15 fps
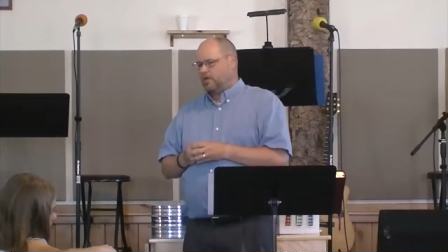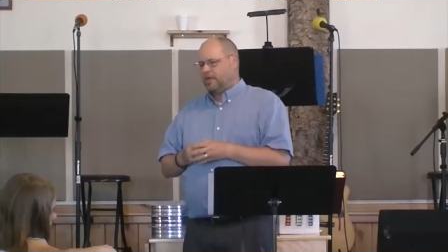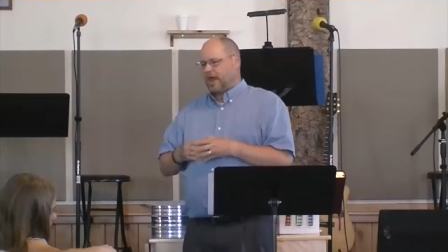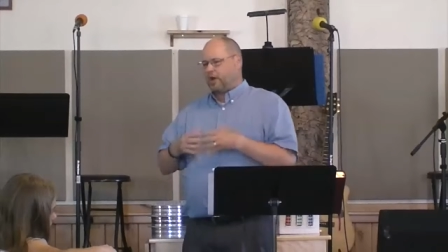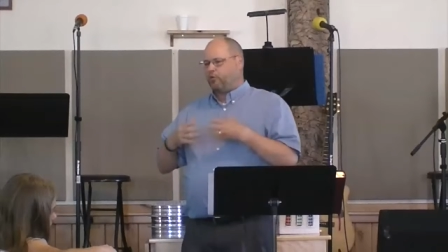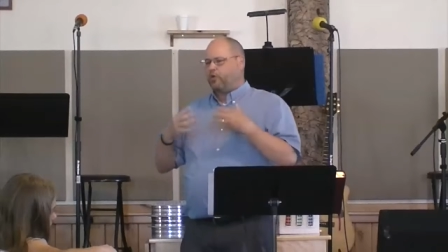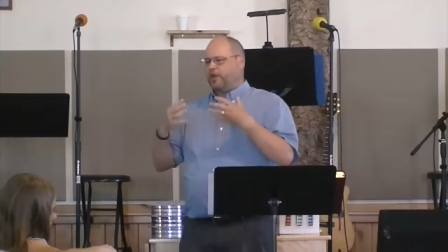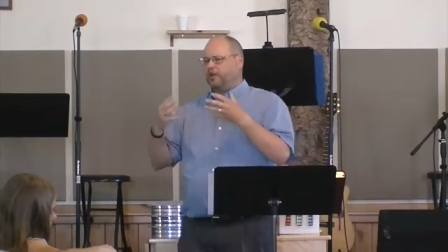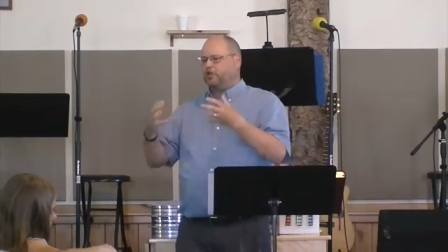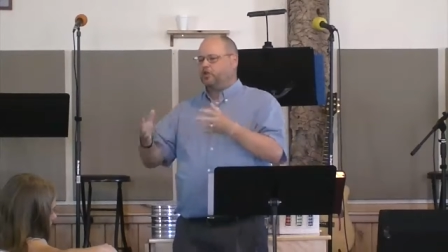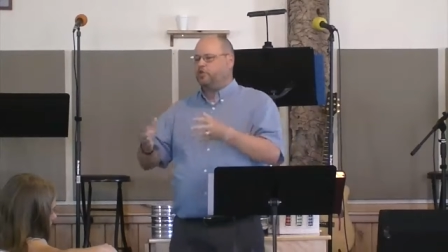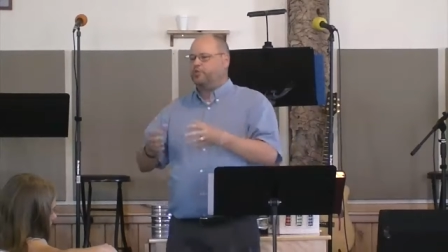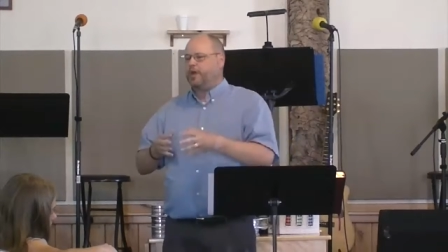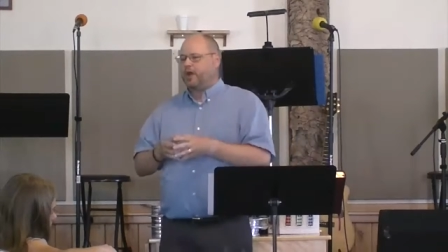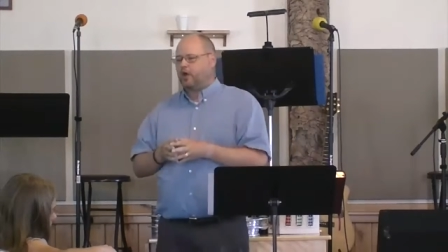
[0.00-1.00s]
That when
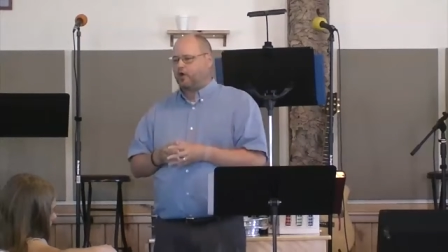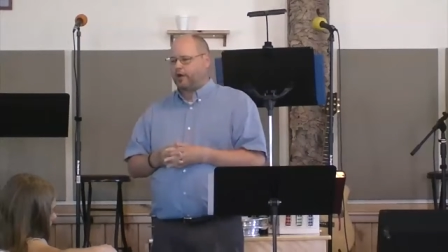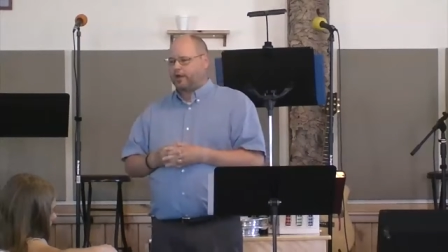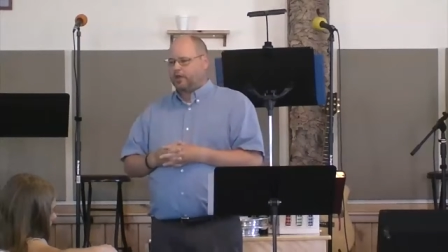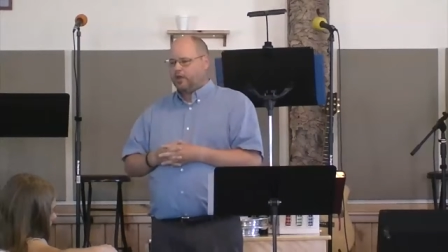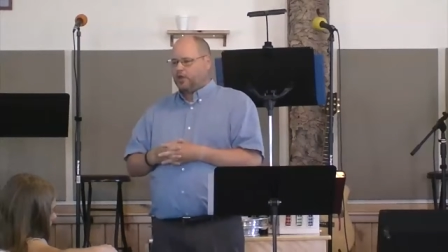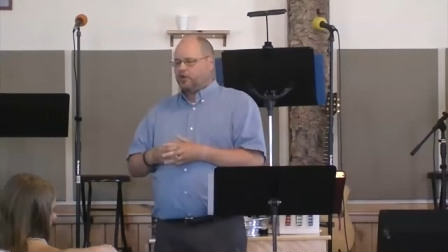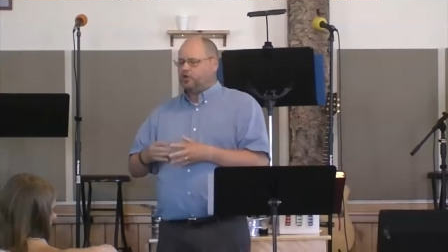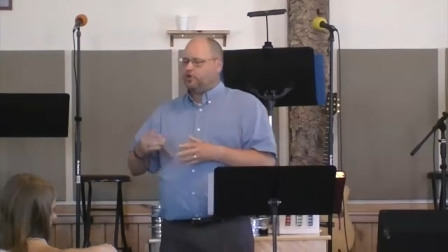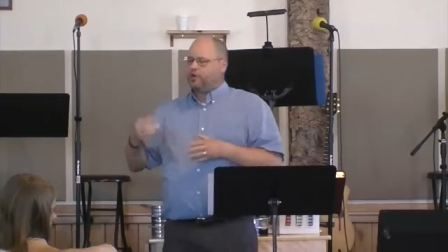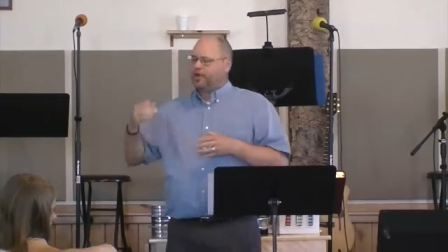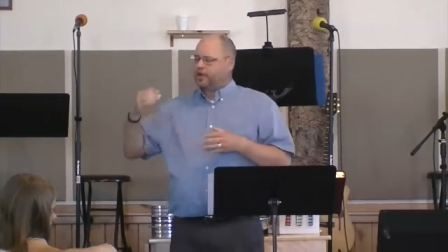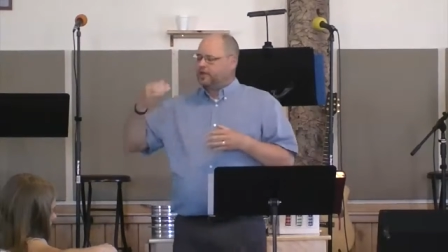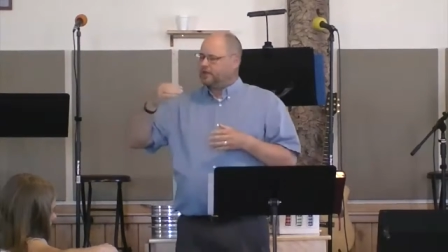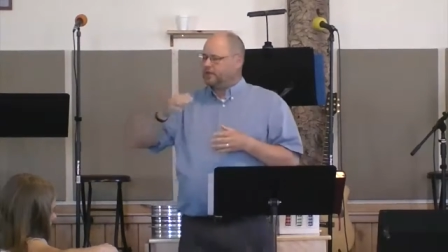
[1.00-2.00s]
you marry, you
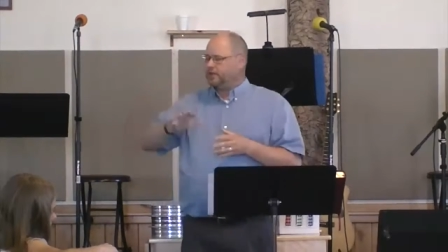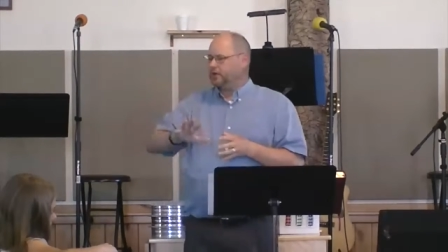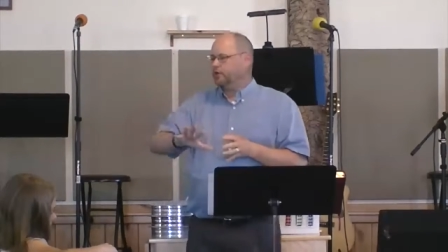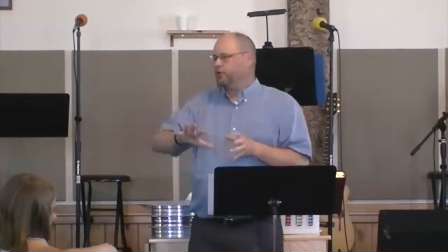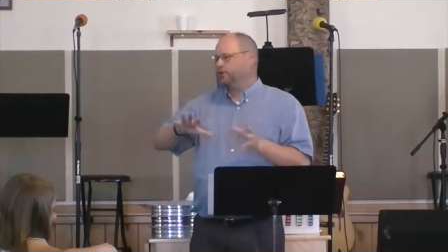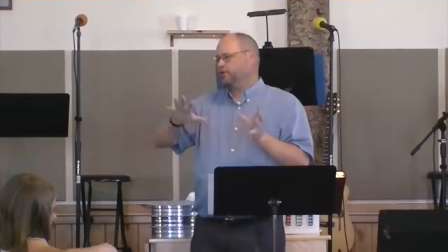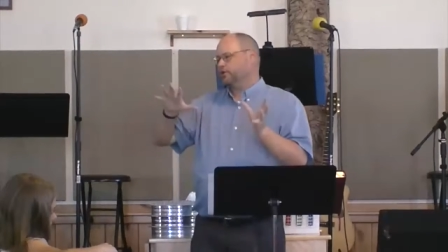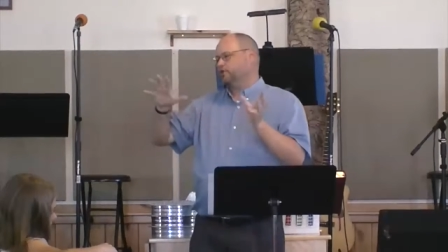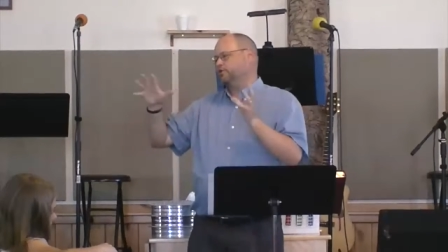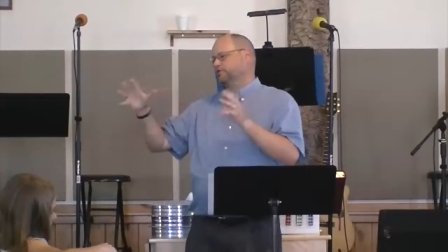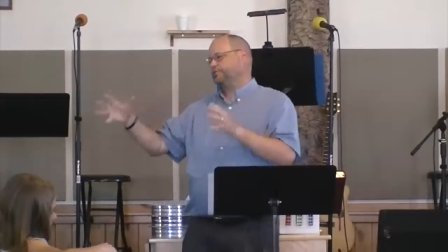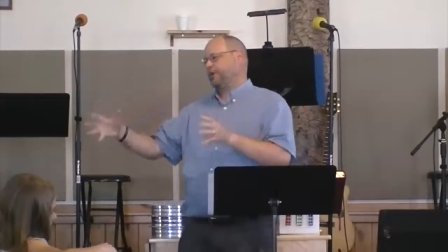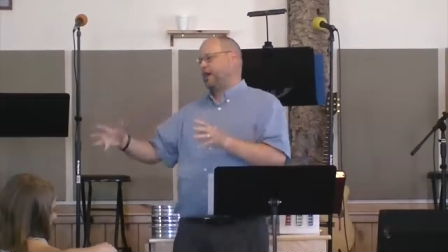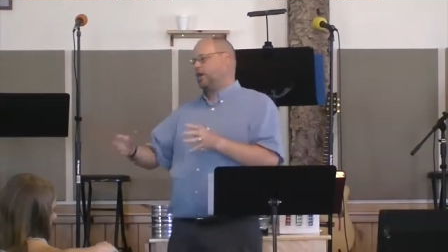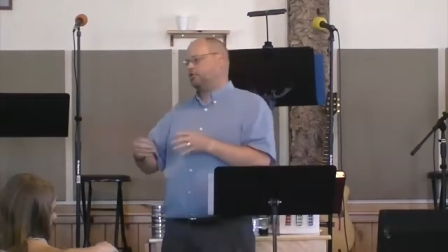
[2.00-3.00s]
can deal with your
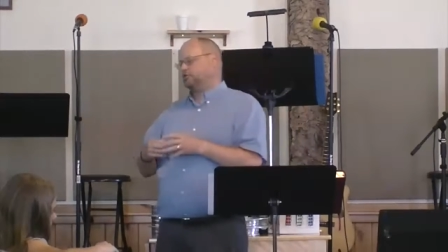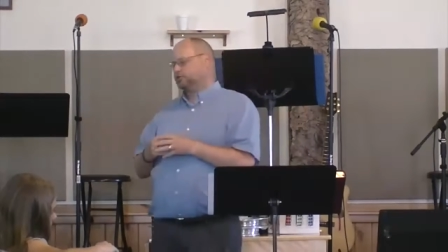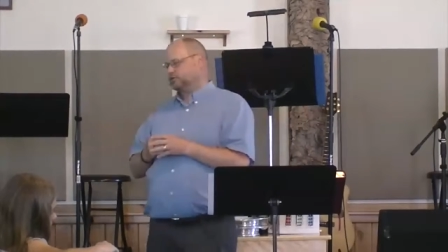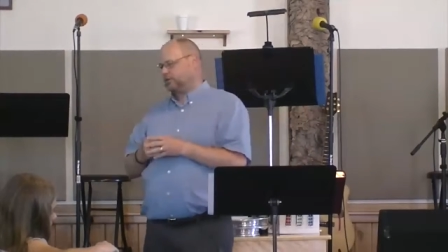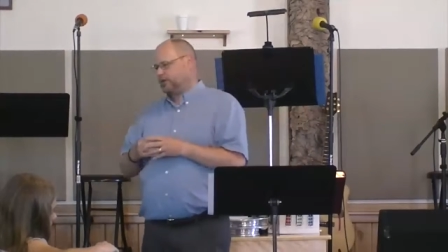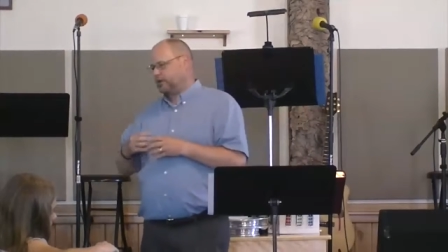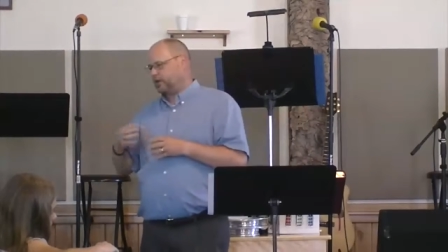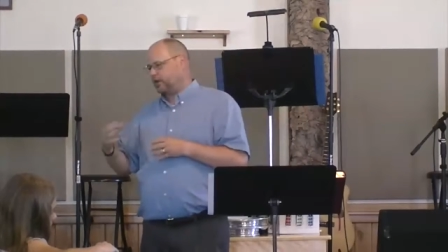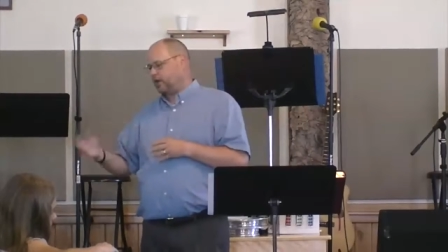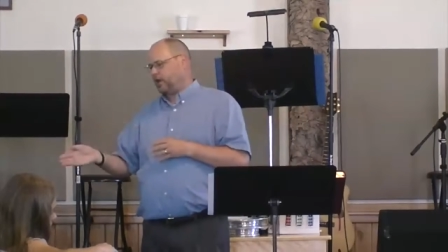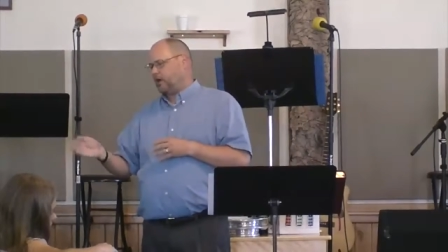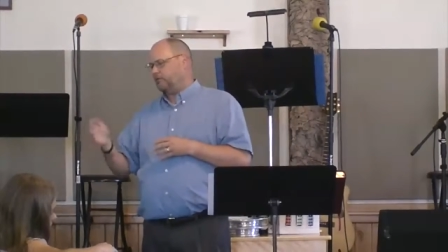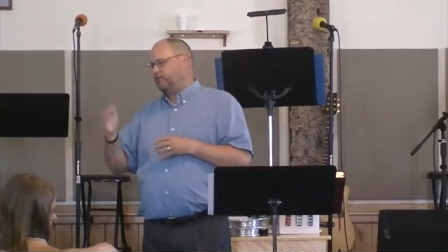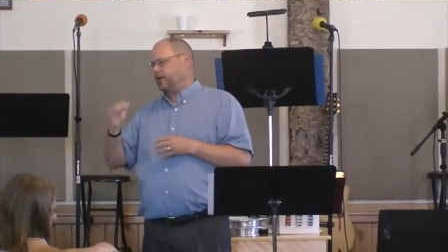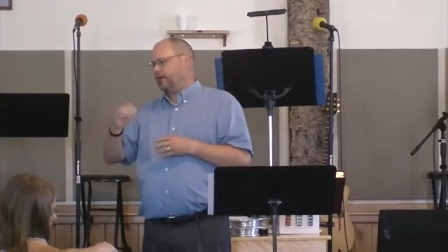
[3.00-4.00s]
spouse in
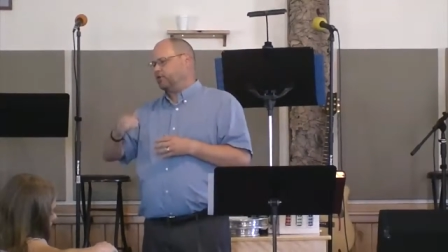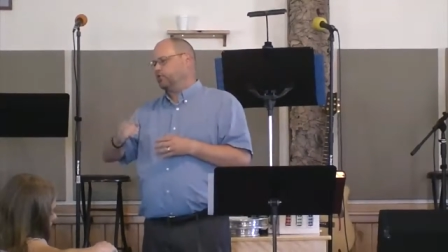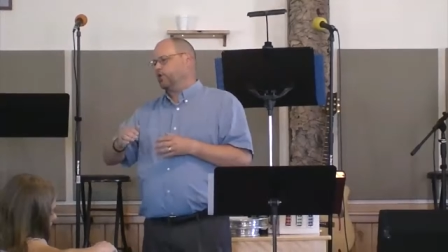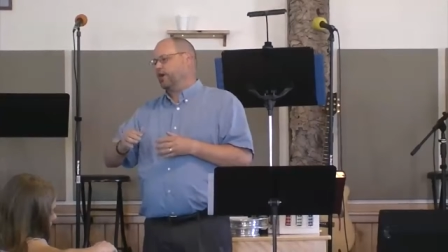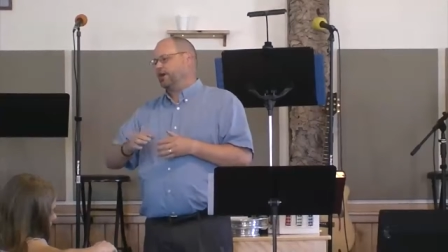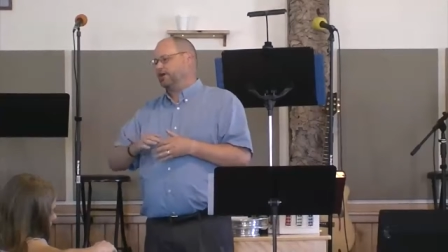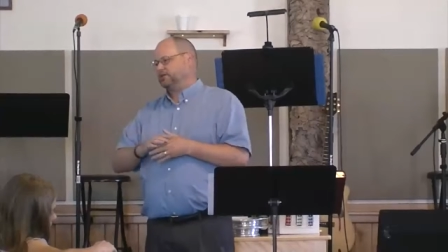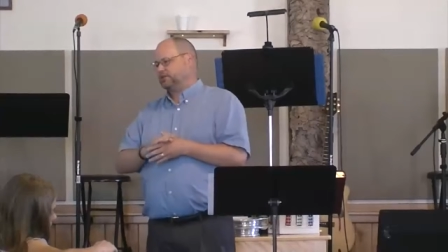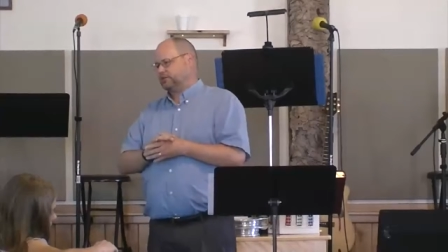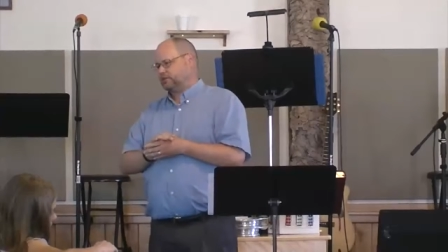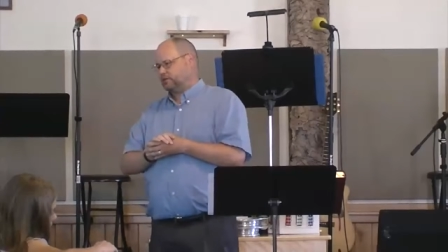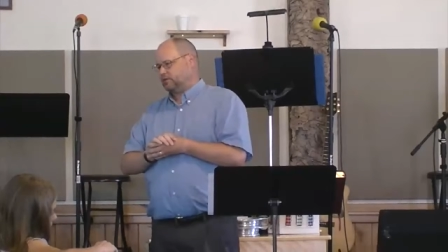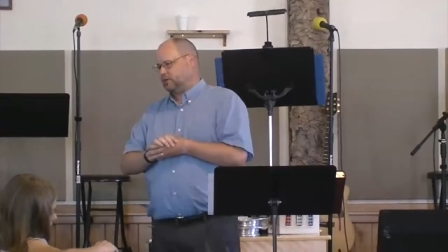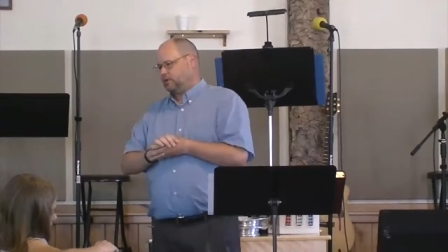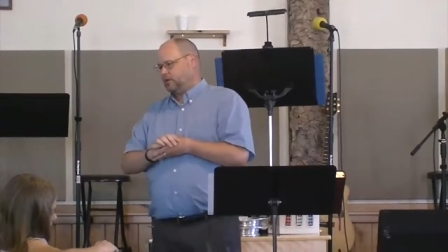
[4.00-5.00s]
love and grace.